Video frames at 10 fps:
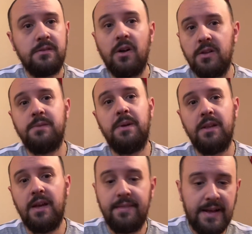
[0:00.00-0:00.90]

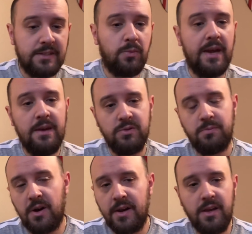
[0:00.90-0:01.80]
ultimately. And that's why he was
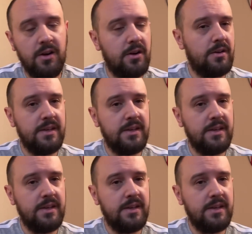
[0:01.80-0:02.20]
brought here.